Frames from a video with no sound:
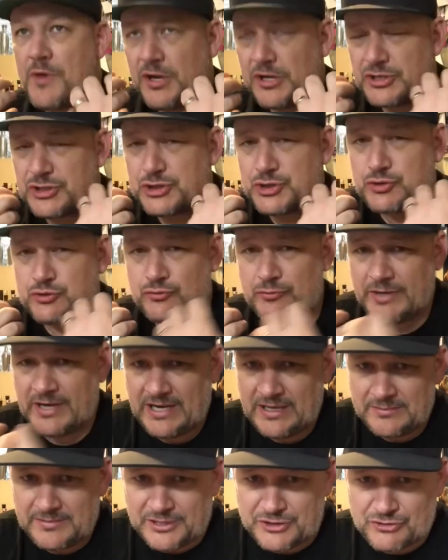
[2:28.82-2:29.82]

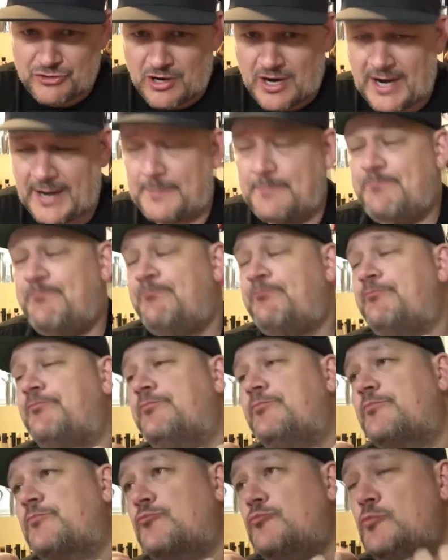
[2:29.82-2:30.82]
Extremely dry.
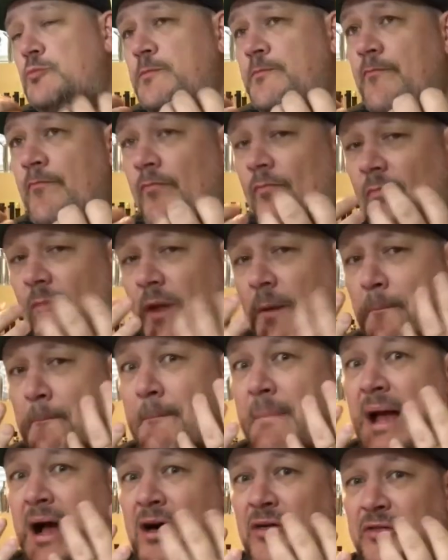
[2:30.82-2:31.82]

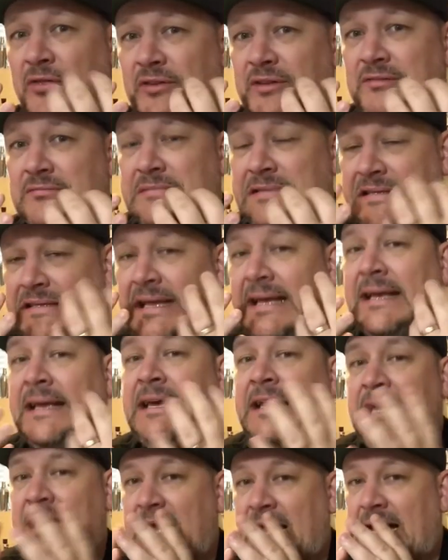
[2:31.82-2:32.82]
Mouth,
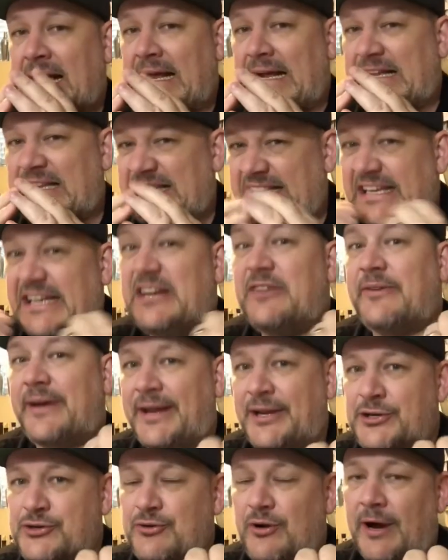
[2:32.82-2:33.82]
like,
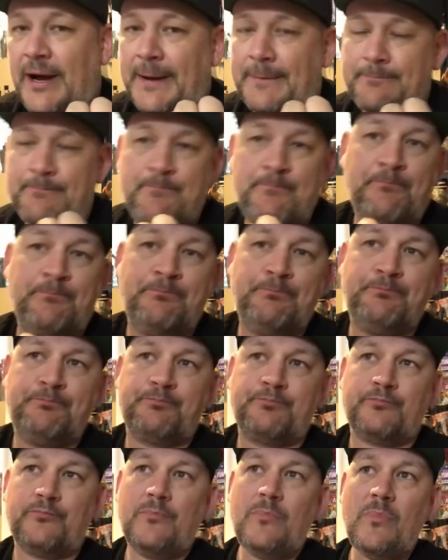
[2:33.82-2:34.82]
clearing dry.
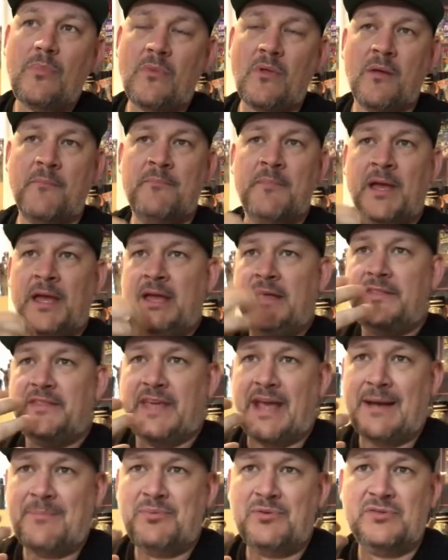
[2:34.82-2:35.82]

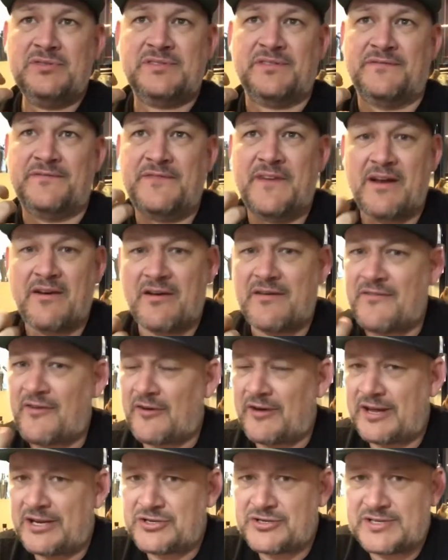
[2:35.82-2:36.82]
The apples are very,
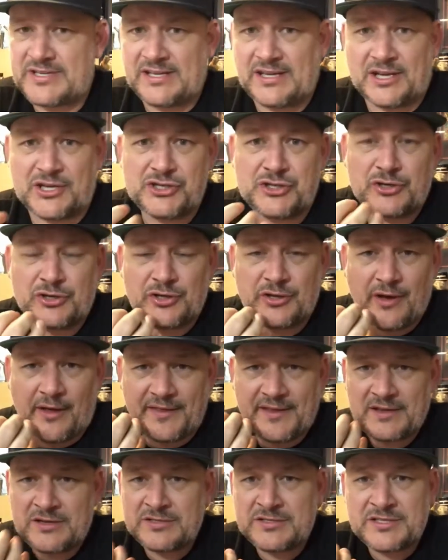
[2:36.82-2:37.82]
very interesting. Like, 'cause you, I
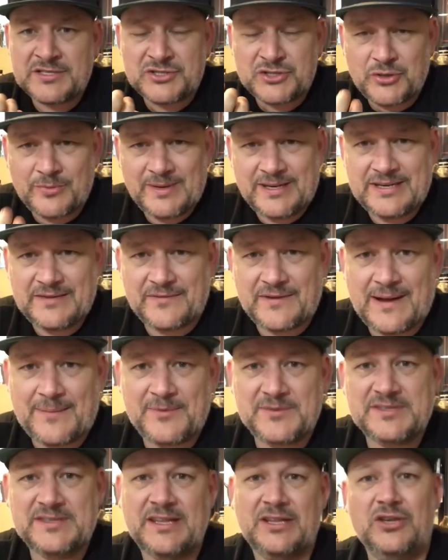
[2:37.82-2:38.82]
think 'cause there's so many different
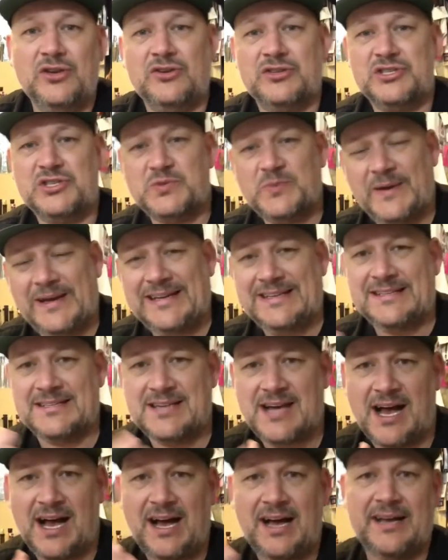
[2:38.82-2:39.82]
apples, and then you've got sweet and
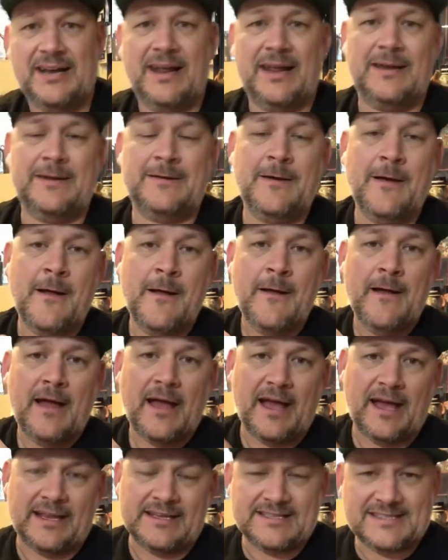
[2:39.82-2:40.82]
tart and,
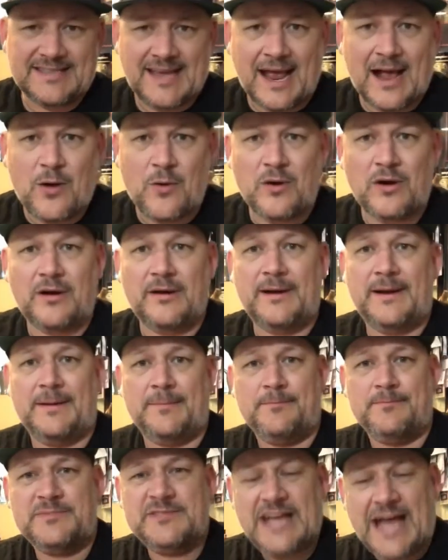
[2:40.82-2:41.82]
and sour
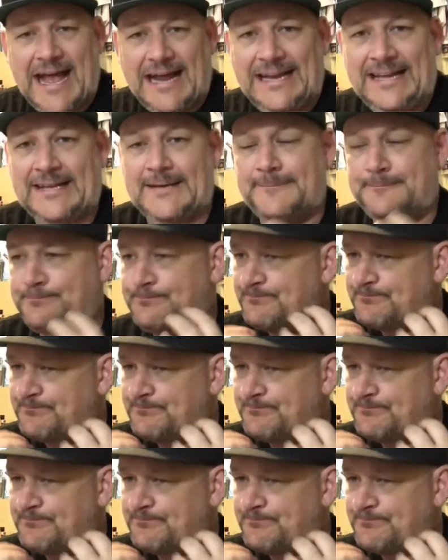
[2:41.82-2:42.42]
and tannic.